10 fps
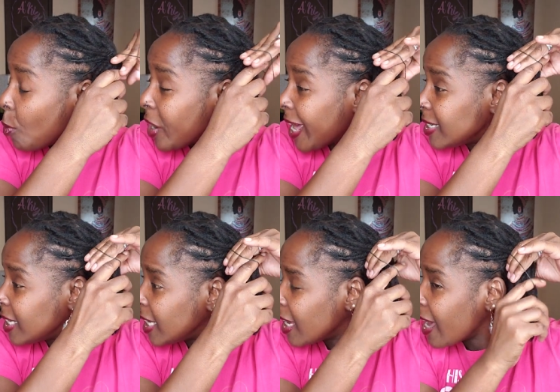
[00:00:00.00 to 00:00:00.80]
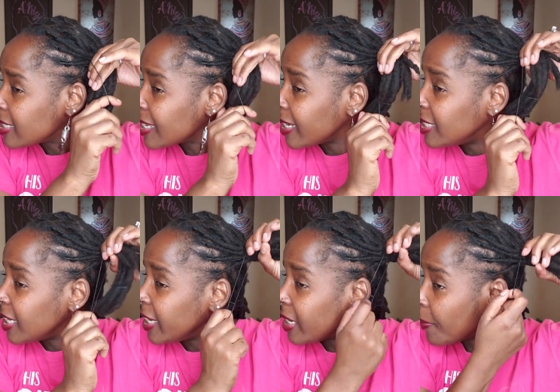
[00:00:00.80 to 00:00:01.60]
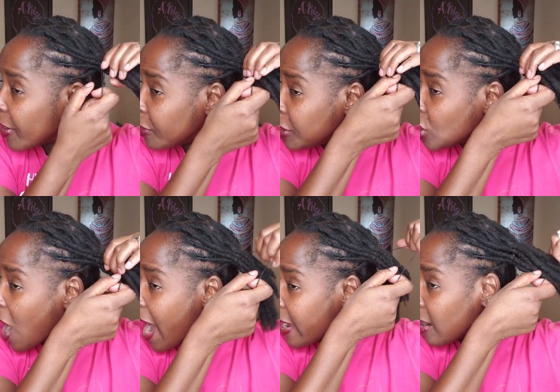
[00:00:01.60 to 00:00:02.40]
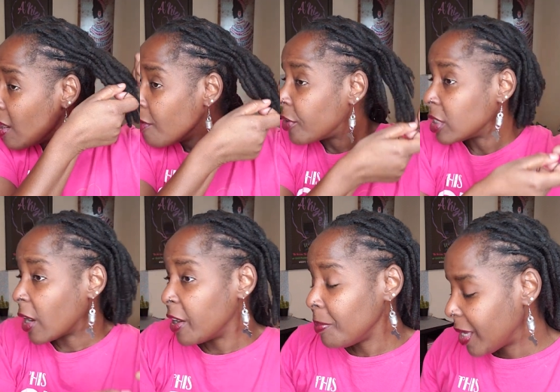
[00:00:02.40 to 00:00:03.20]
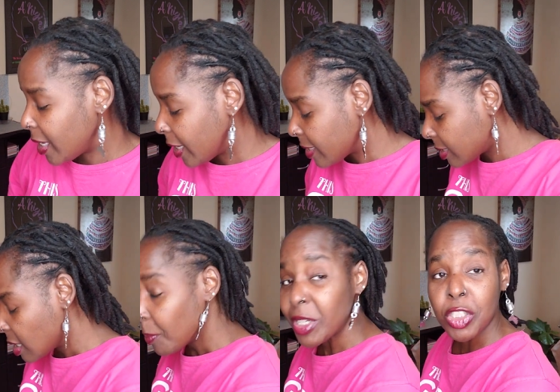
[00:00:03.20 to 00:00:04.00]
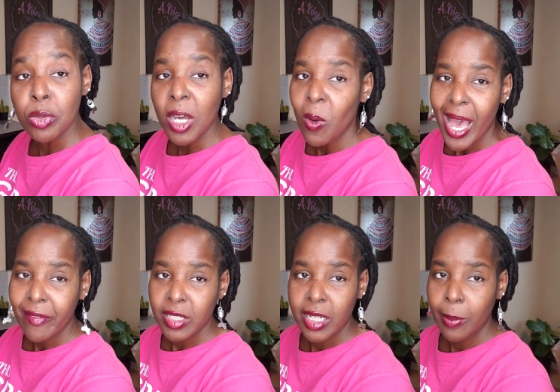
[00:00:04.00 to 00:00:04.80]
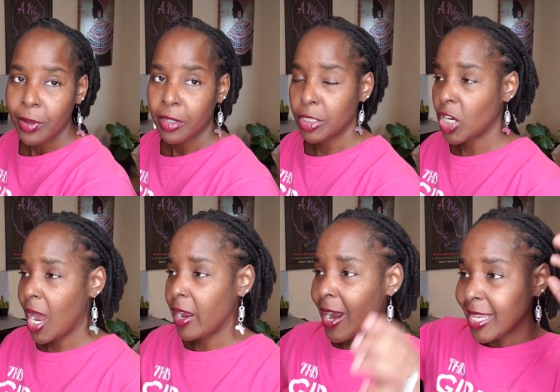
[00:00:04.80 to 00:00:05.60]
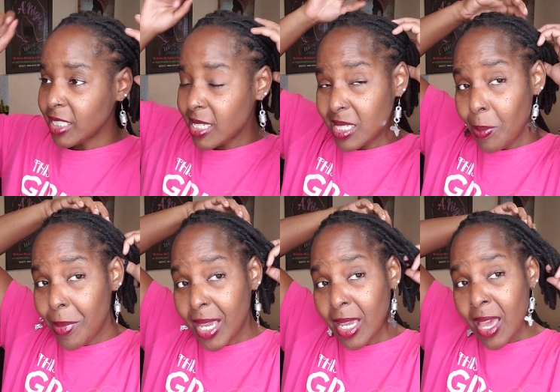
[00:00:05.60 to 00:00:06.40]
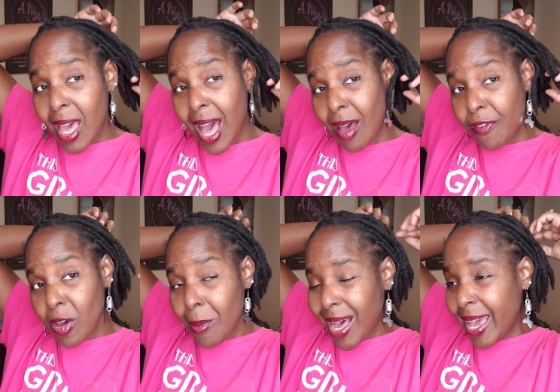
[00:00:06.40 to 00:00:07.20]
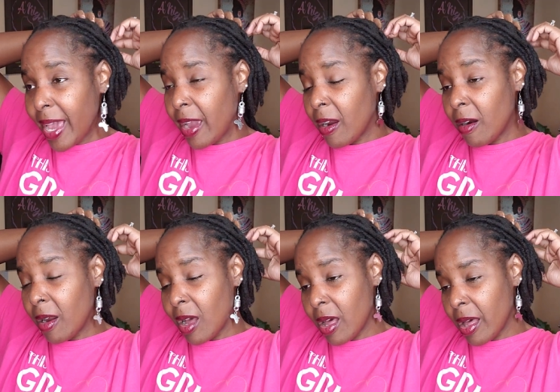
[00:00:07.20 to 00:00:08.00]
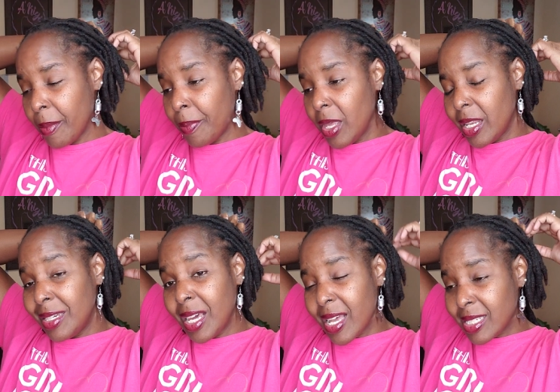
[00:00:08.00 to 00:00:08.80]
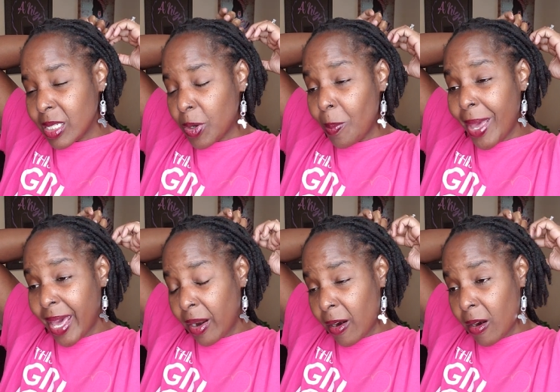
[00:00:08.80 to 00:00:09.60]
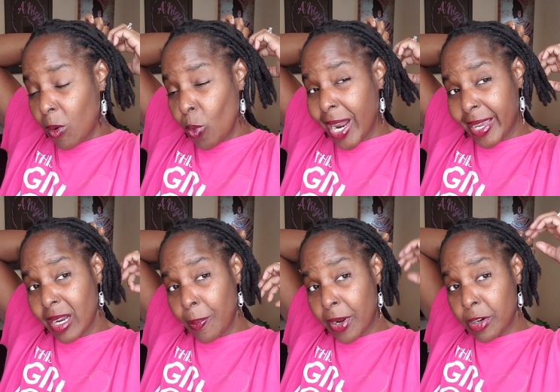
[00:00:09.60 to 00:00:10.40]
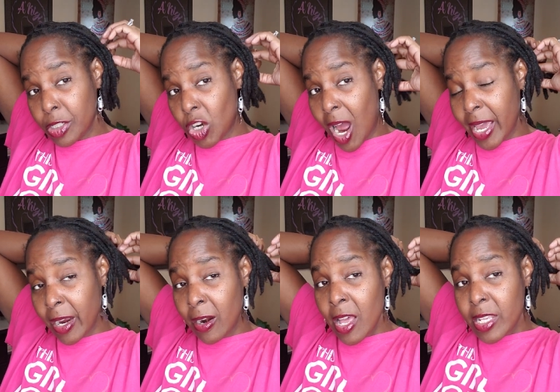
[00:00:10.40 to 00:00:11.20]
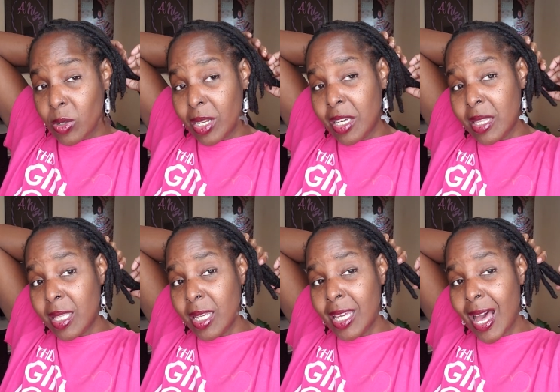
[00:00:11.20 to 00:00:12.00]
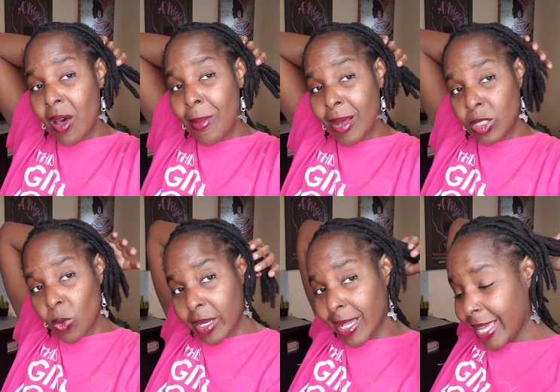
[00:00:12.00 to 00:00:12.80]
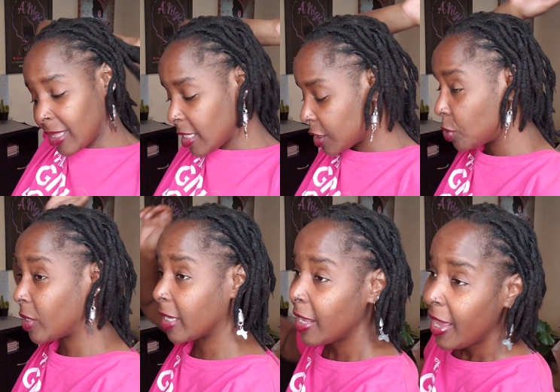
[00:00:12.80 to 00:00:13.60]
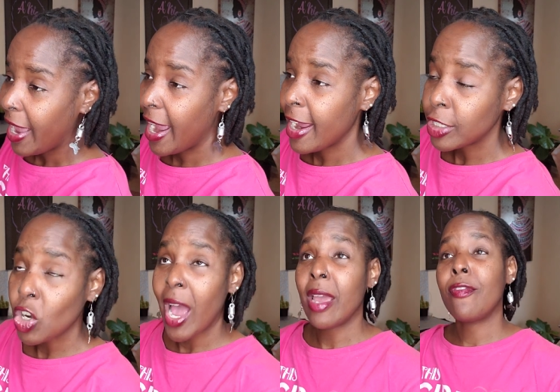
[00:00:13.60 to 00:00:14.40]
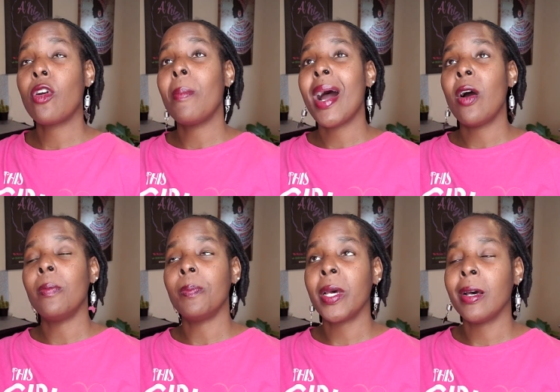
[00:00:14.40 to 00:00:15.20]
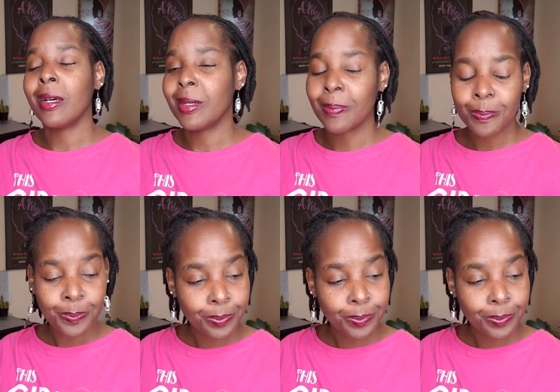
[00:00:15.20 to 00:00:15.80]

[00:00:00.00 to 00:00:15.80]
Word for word: What I did, guys, is I did get up under the dryer for thirty minutes, but you don't have to get up under the dryer. I just, to me, I feel my hair um, does a little better when I get up under the dryer. So the good thing, y'all, about doing it like this, you can air dry it for about, um,